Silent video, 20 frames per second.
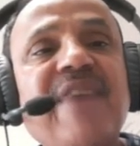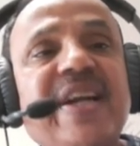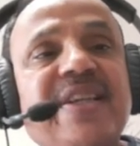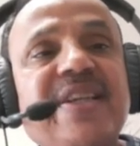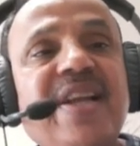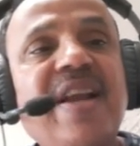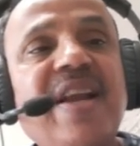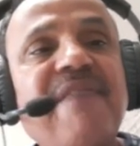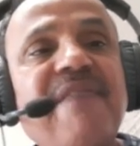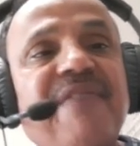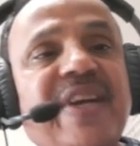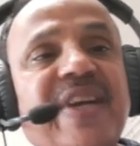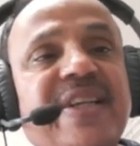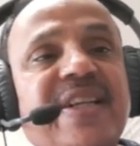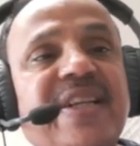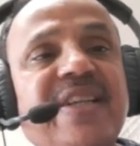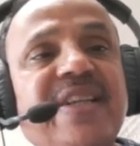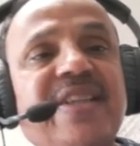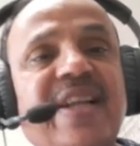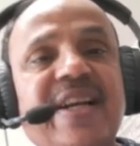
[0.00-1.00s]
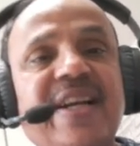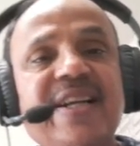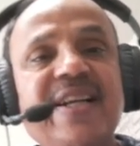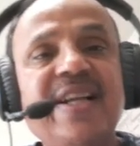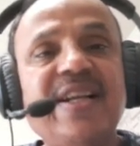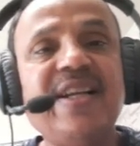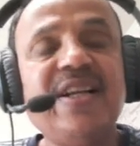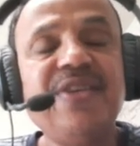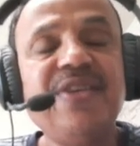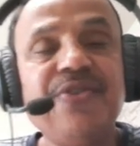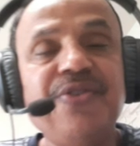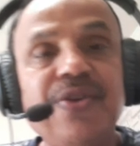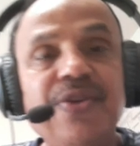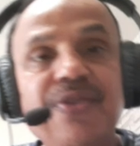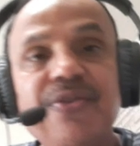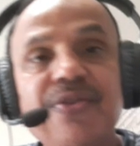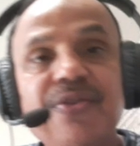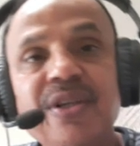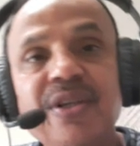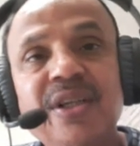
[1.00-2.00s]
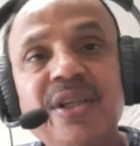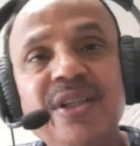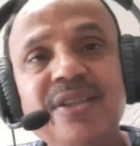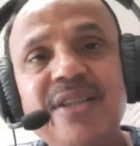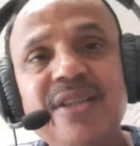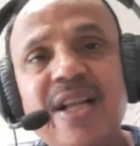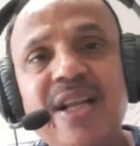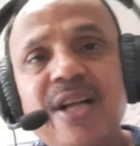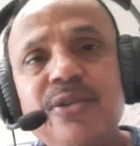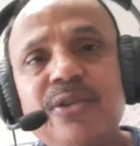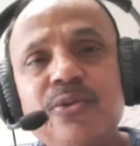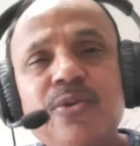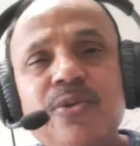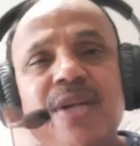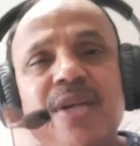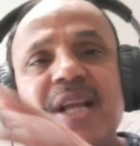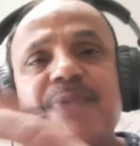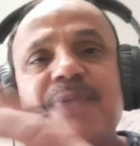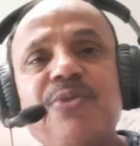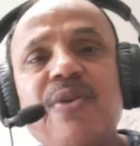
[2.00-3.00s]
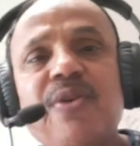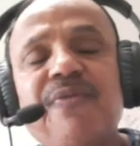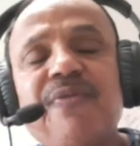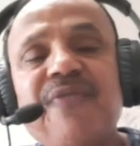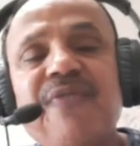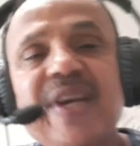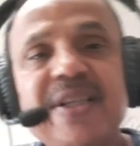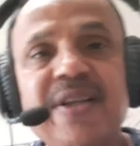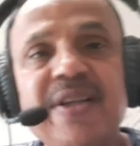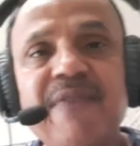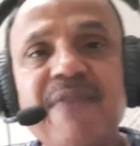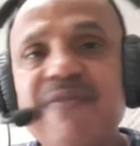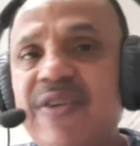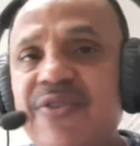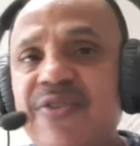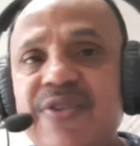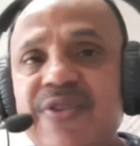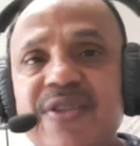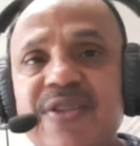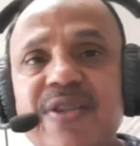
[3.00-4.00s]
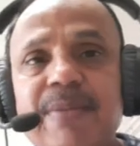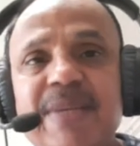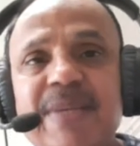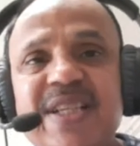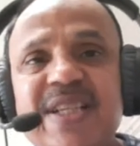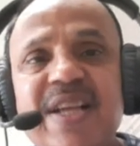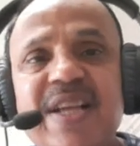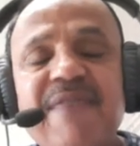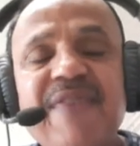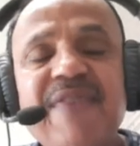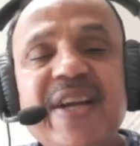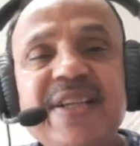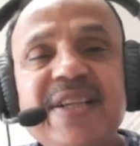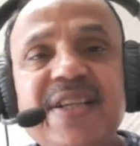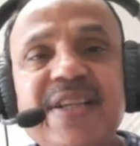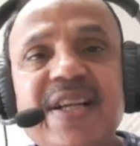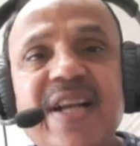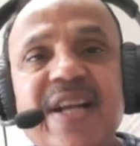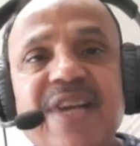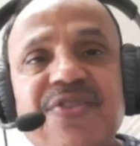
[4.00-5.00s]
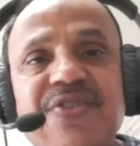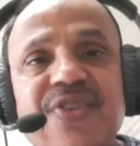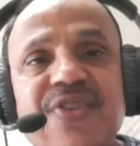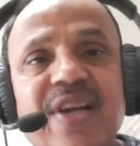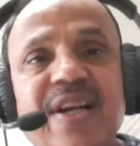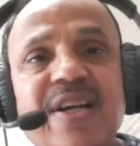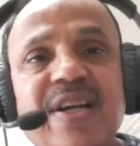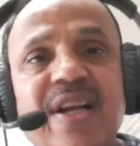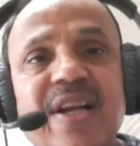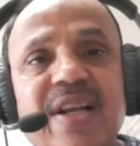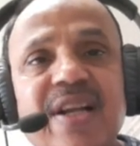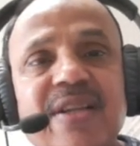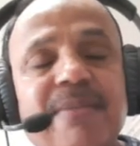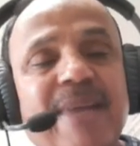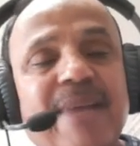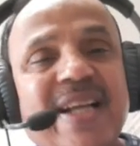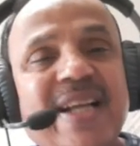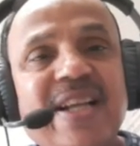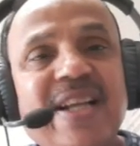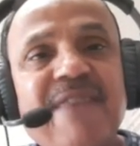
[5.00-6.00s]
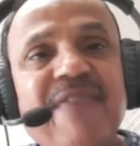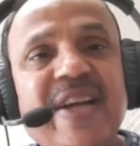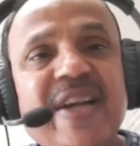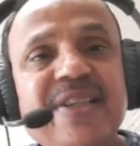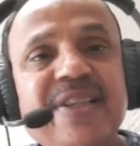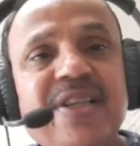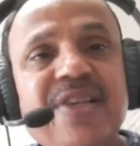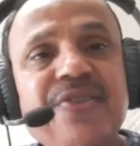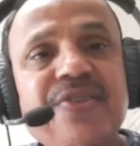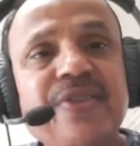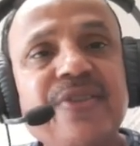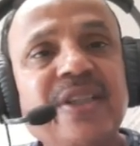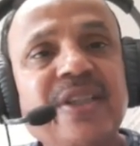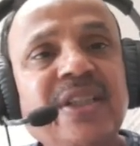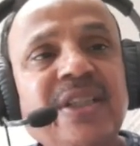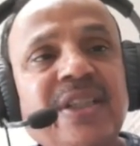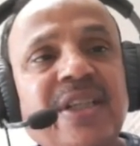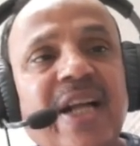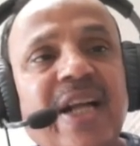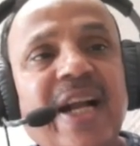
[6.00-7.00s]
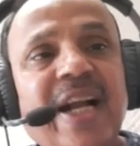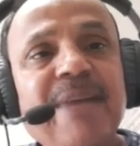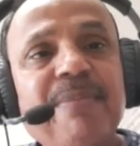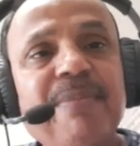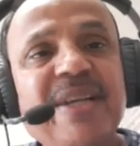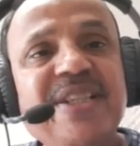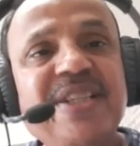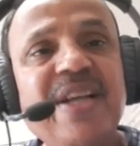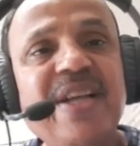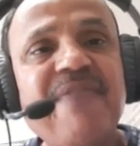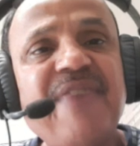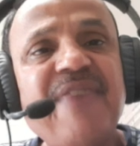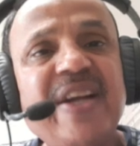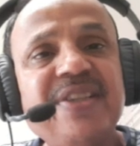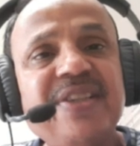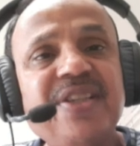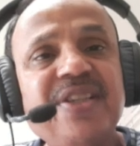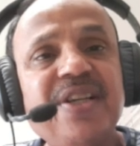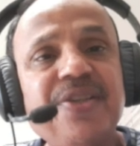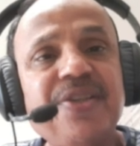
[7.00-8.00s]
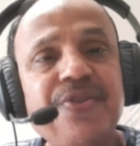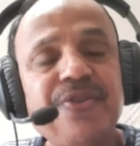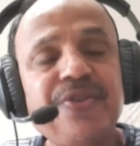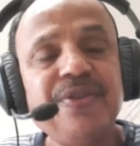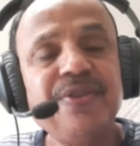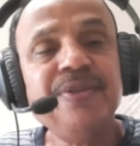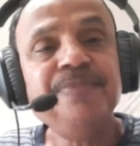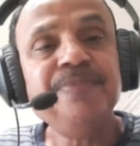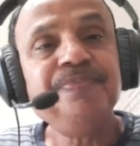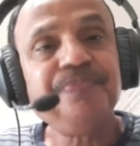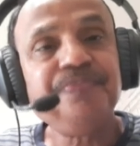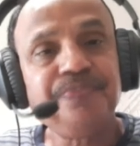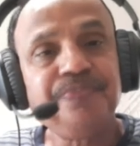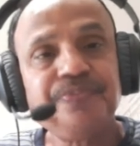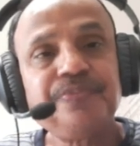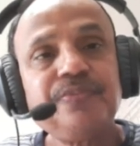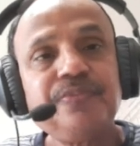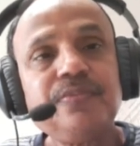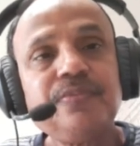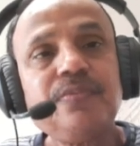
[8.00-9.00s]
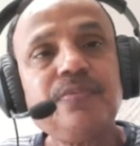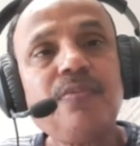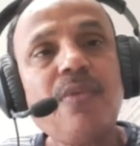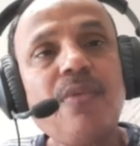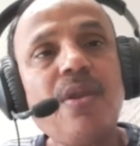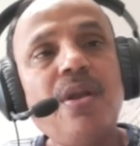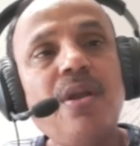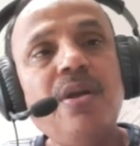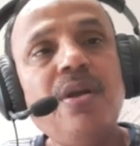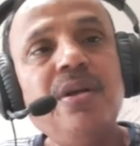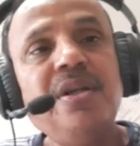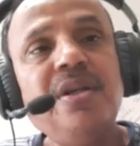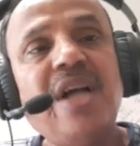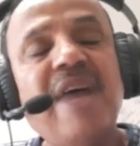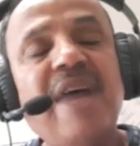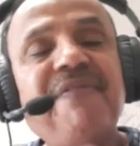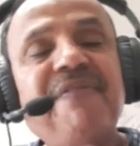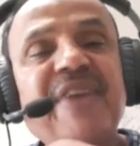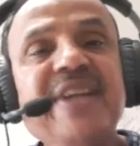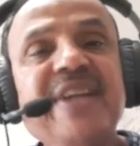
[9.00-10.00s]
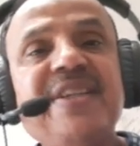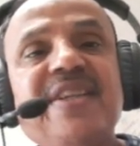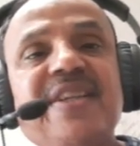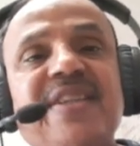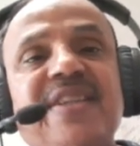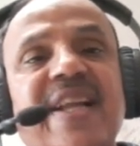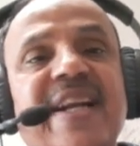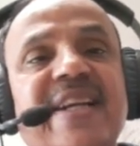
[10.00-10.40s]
factor affecting the rate analysis. There are two types of factor. First is the major factor and second are the minor factors. And major factors affecting the